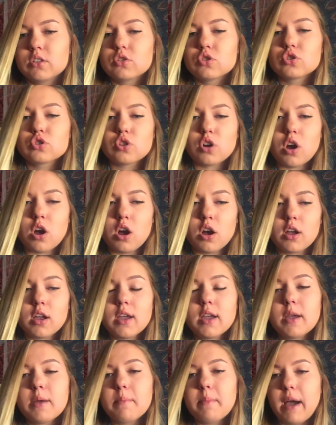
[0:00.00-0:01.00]
strong,
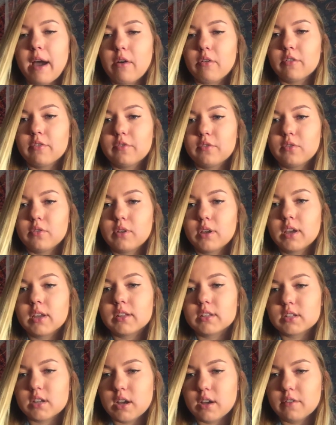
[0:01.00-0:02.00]
powerful,
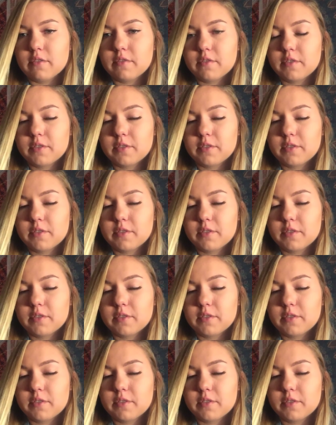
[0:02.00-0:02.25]
and tough.